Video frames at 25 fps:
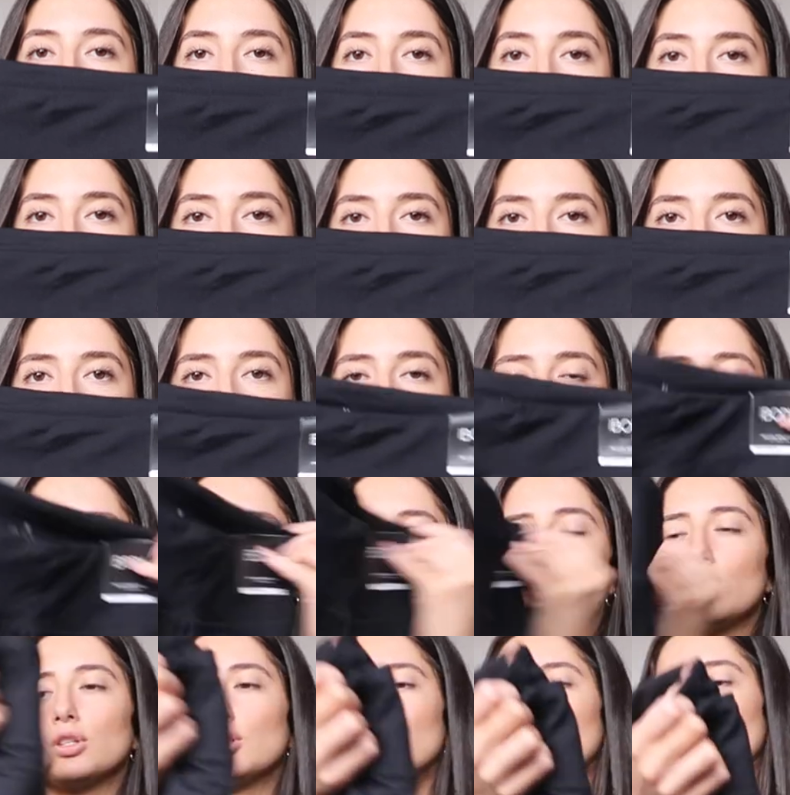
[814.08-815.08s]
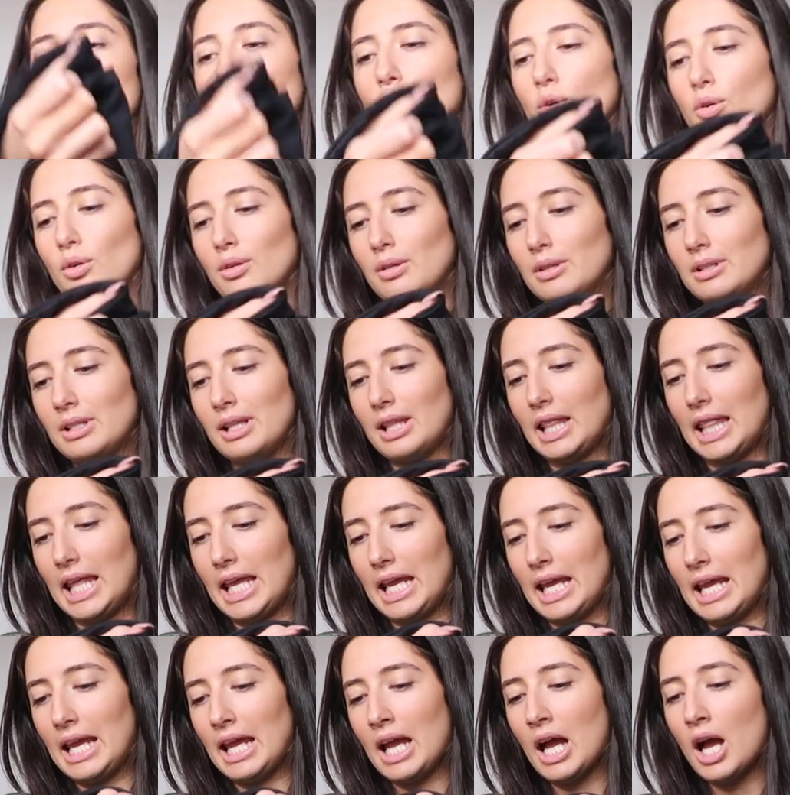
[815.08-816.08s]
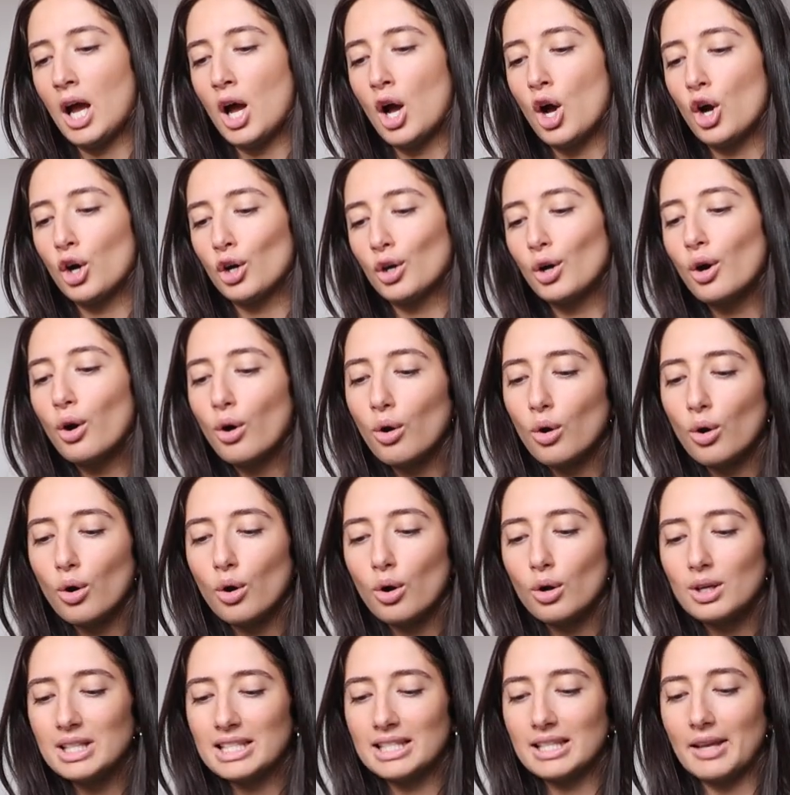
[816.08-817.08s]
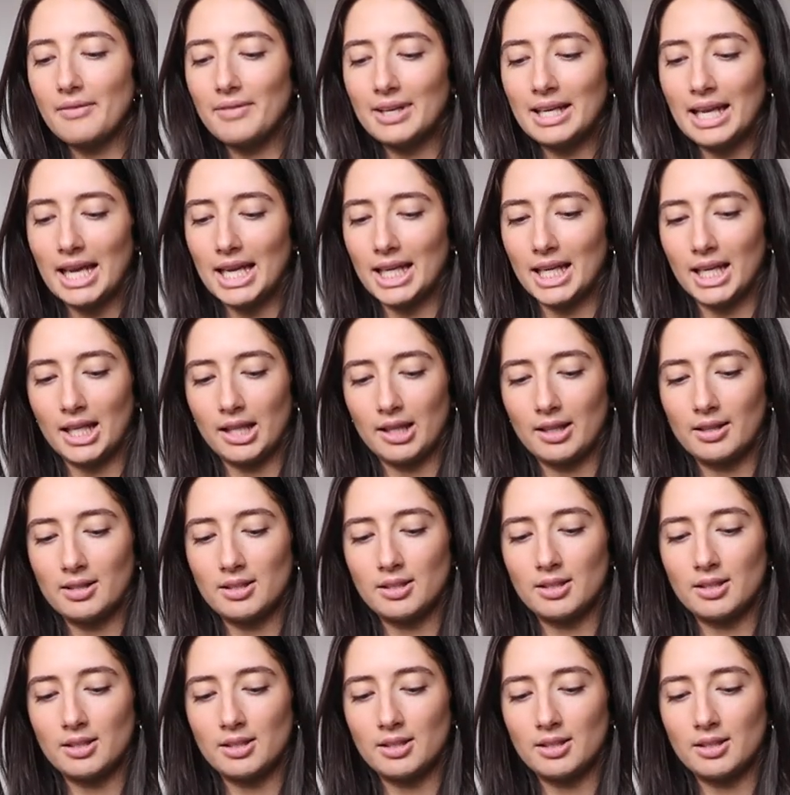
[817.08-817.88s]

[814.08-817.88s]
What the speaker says: These are just called the Core 7/8.